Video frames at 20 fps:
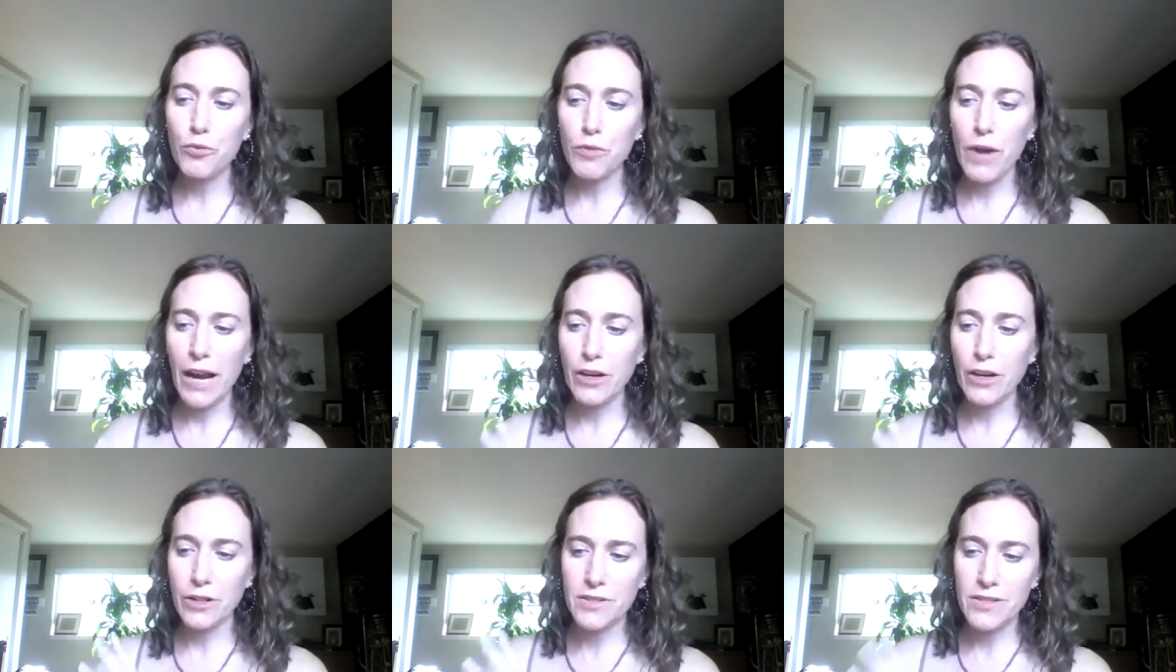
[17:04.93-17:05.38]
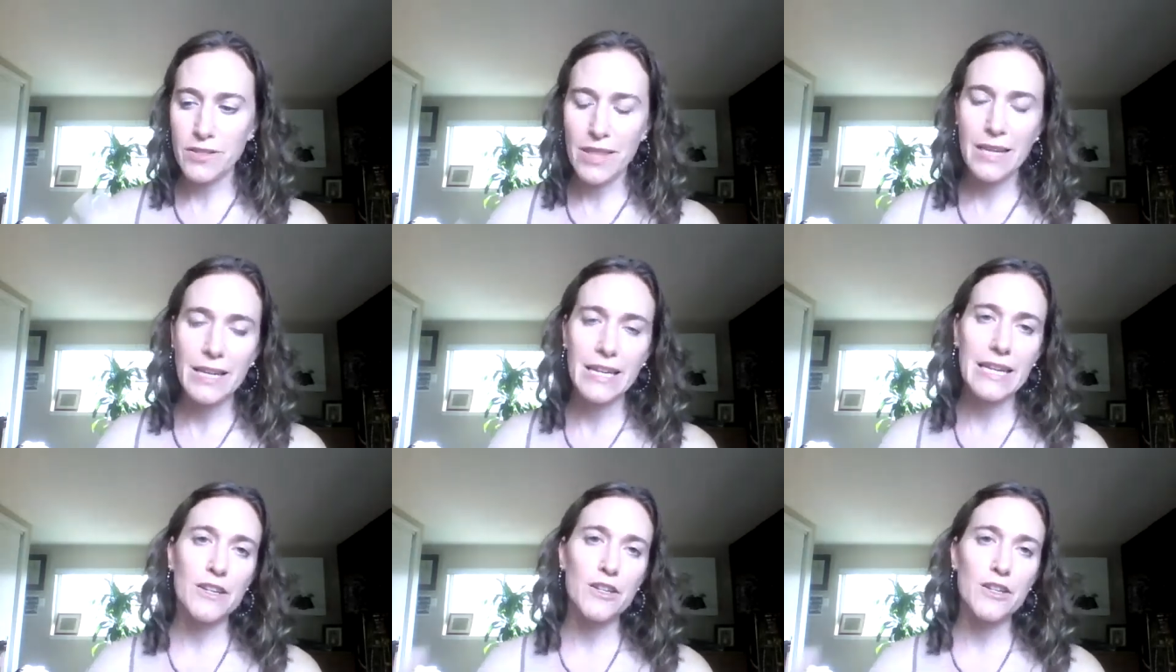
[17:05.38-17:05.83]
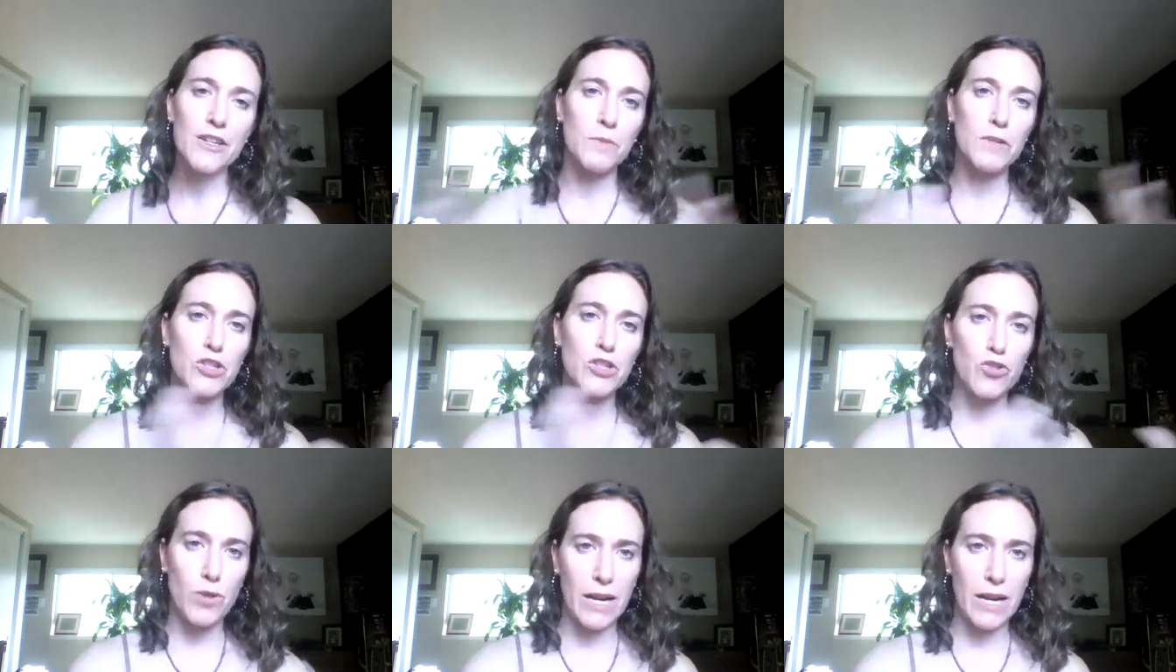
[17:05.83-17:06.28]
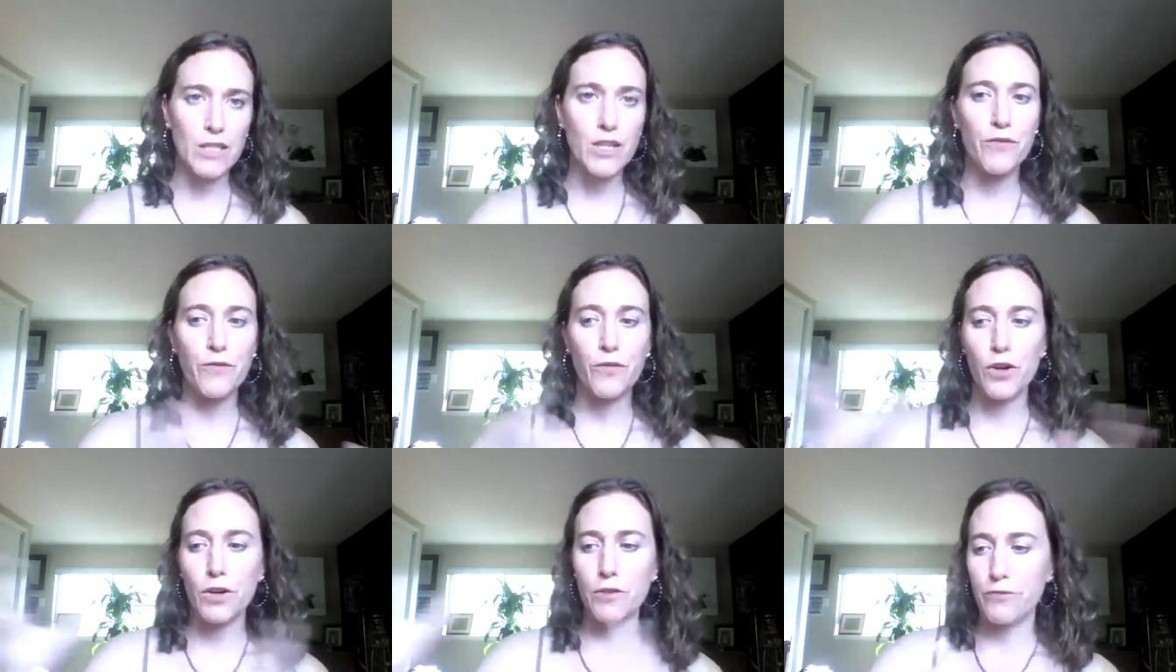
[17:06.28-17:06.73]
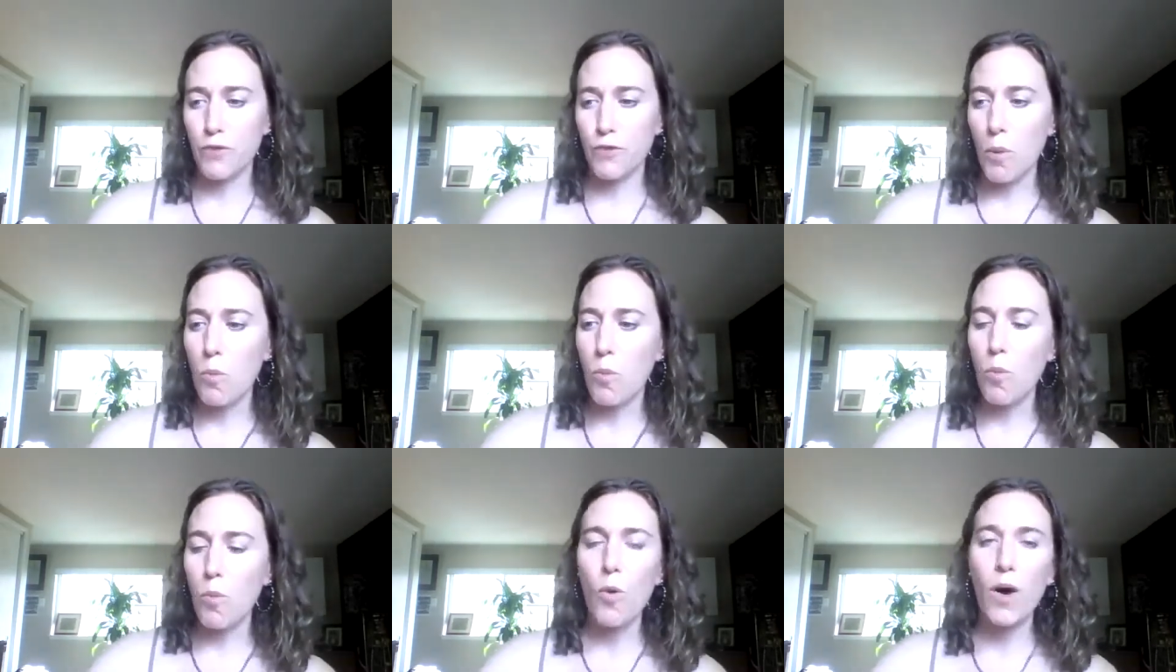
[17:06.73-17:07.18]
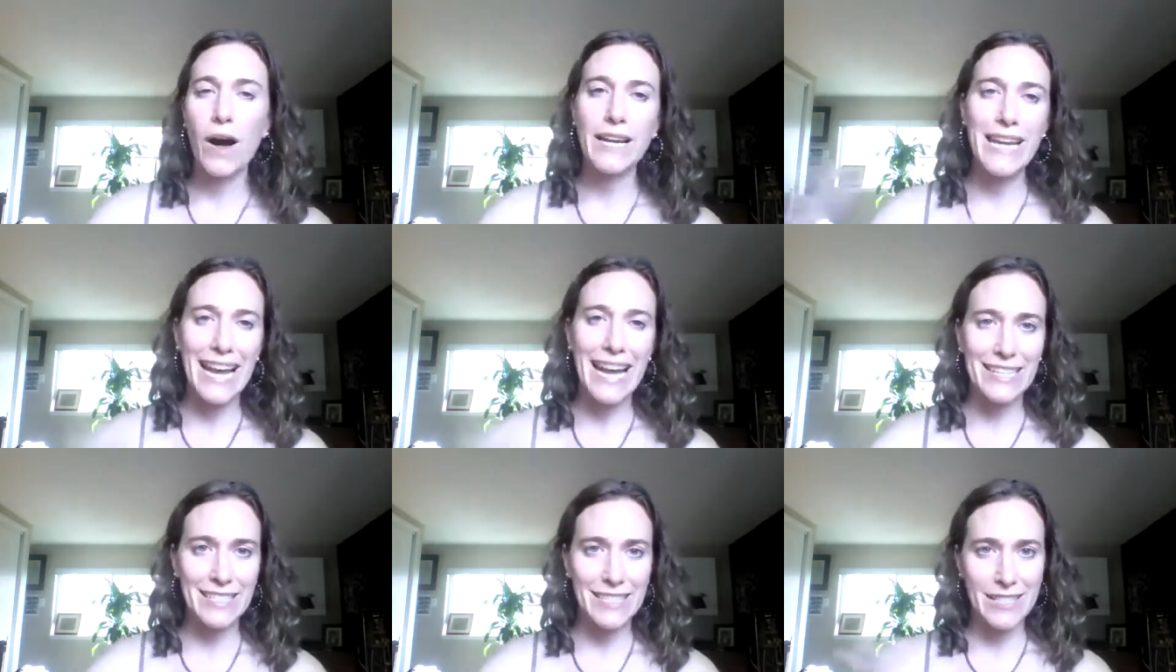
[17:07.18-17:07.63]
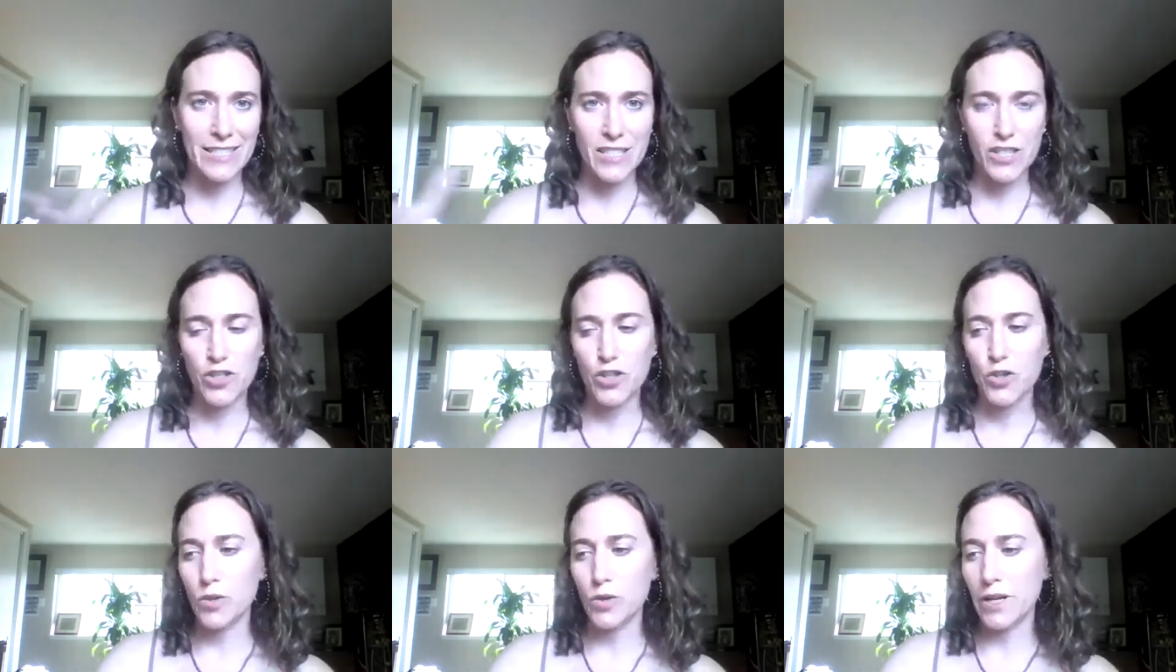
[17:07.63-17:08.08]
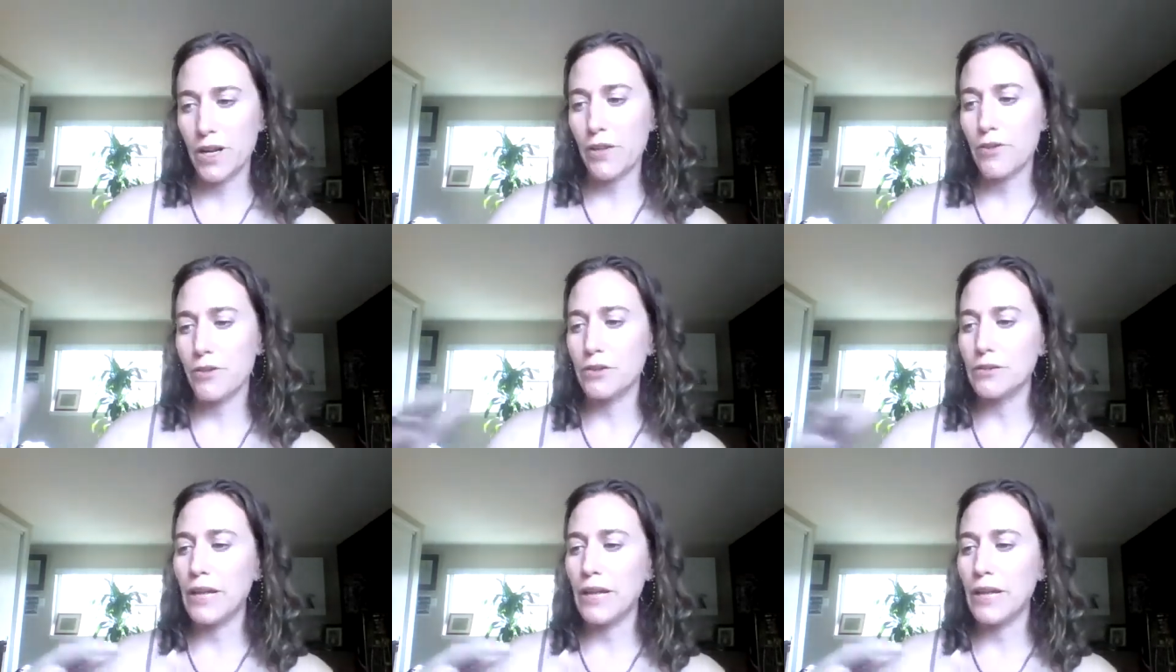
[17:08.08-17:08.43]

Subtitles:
records that needed to be transferred from one entity to another,